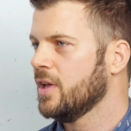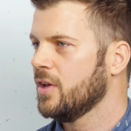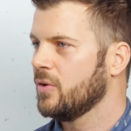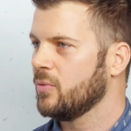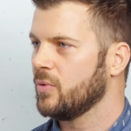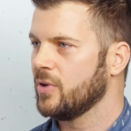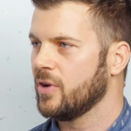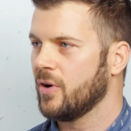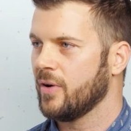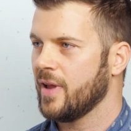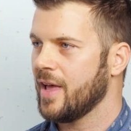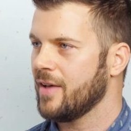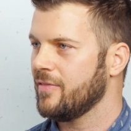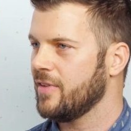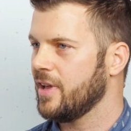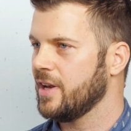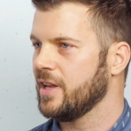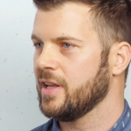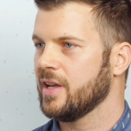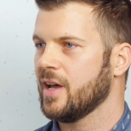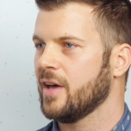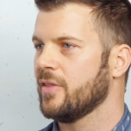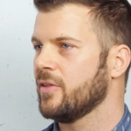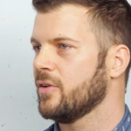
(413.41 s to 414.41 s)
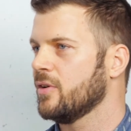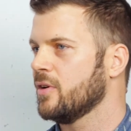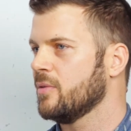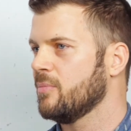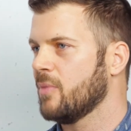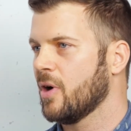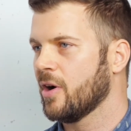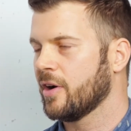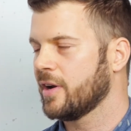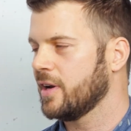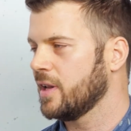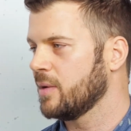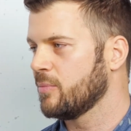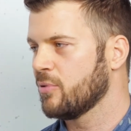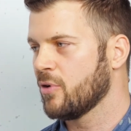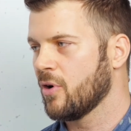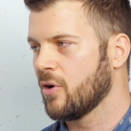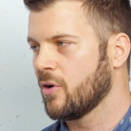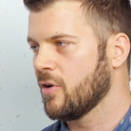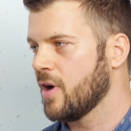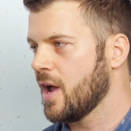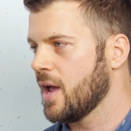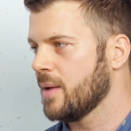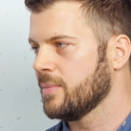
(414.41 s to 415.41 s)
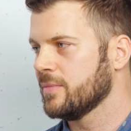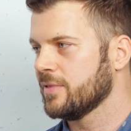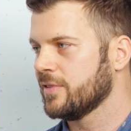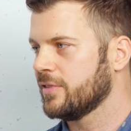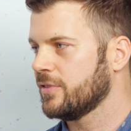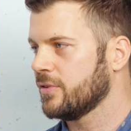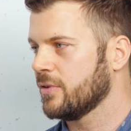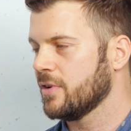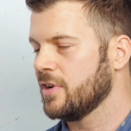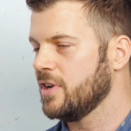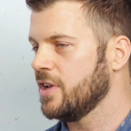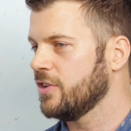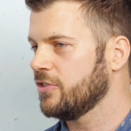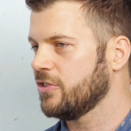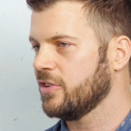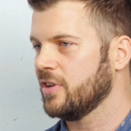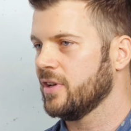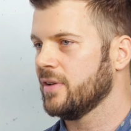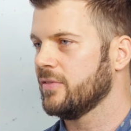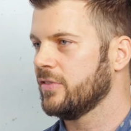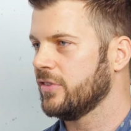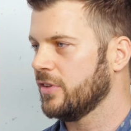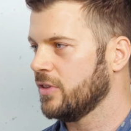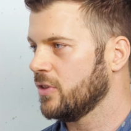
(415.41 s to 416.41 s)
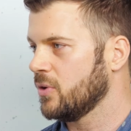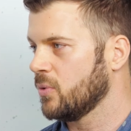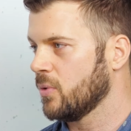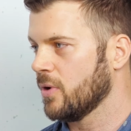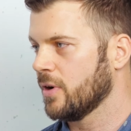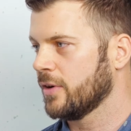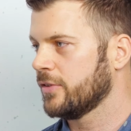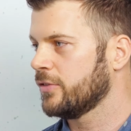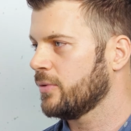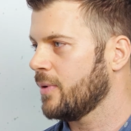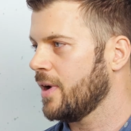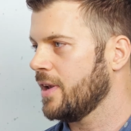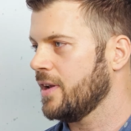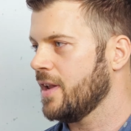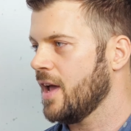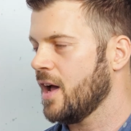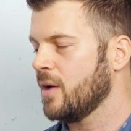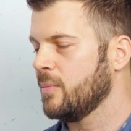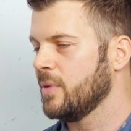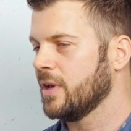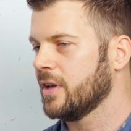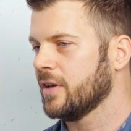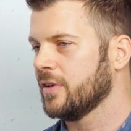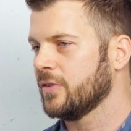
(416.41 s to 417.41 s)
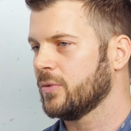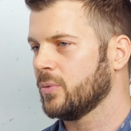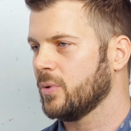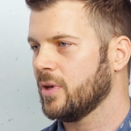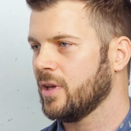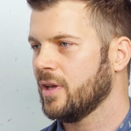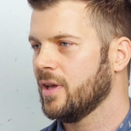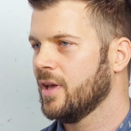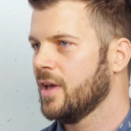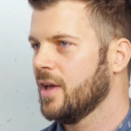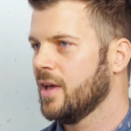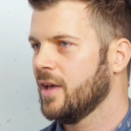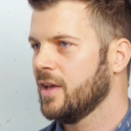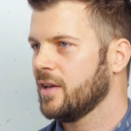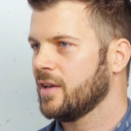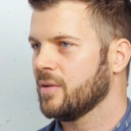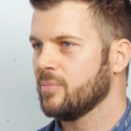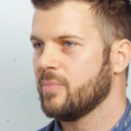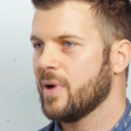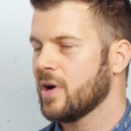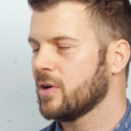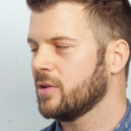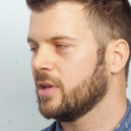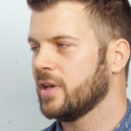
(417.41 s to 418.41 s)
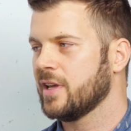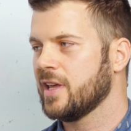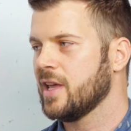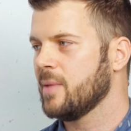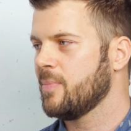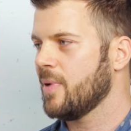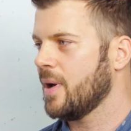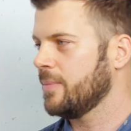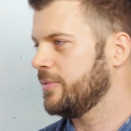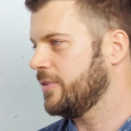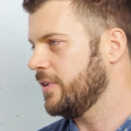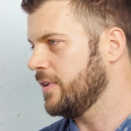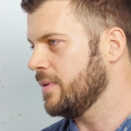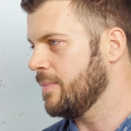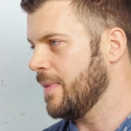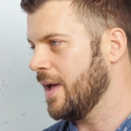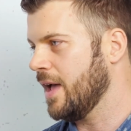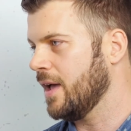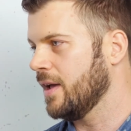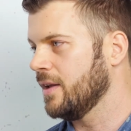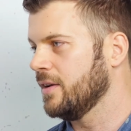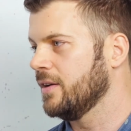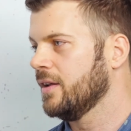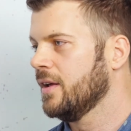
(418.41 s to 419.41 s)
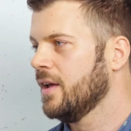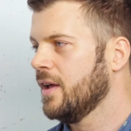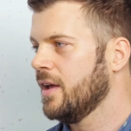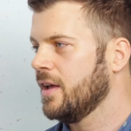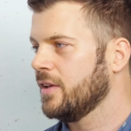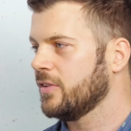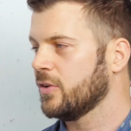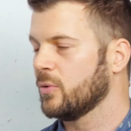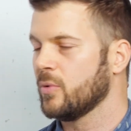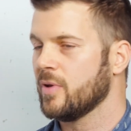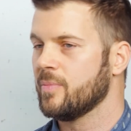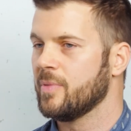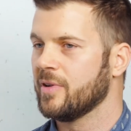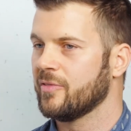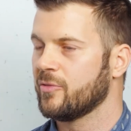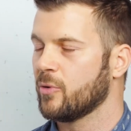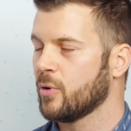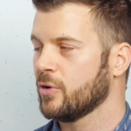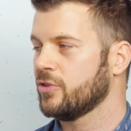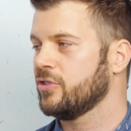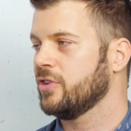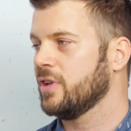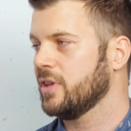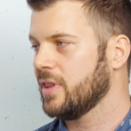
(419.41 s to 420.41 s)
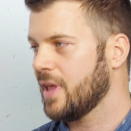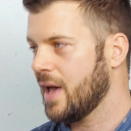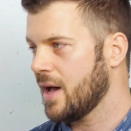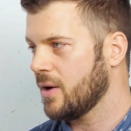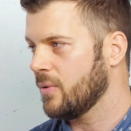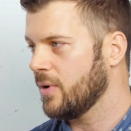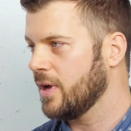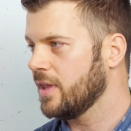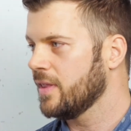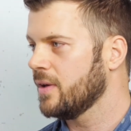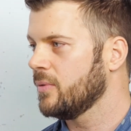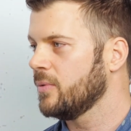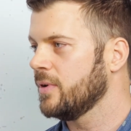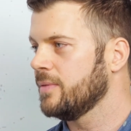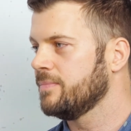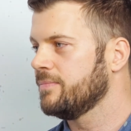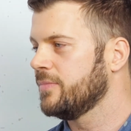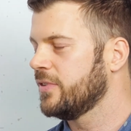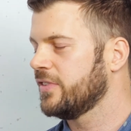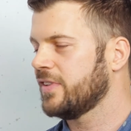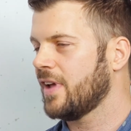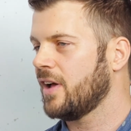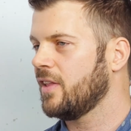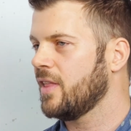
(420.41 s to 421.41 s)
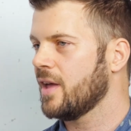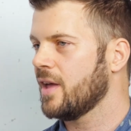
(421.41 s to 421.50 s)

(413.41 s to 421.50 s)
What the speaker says: We don't have any other marketing programs or initiatives in the works right now because we can barely keep up to demand. So we've been fortunate that way, that we sell